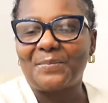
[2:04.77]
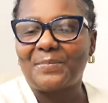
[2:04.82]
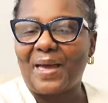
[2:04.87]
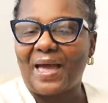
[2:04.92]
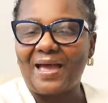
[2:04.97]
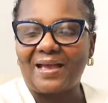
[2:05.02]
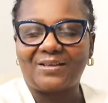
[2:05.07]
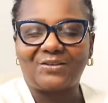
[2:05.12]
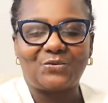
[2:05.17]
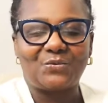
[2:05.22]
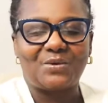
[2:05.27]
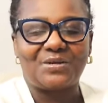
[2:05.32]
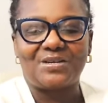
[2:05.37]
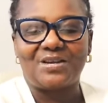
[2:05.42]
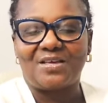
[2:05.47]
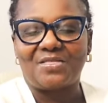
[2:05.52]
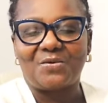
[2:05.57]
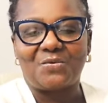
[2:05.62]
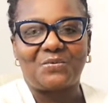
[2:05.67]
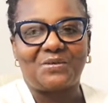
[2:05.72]
back to
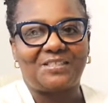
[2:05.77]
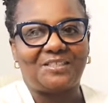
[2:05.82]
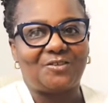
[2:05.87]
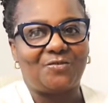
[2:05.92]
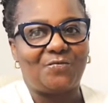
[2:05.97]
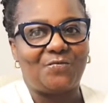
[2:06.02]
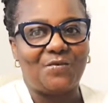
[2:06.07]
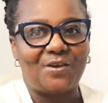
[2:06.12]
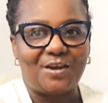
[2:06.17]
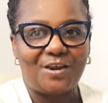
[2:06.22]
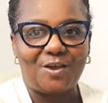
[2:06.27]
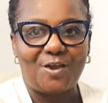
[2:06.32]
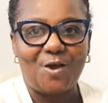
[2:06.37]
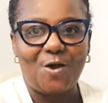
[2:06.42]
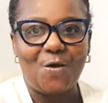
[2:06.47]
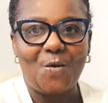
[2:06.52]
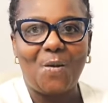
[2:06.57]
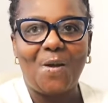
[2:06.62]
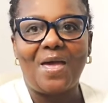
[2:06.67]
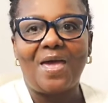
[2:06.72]
another week's
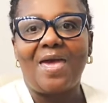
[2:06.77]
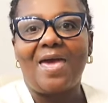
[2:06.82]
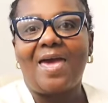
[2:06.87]
video.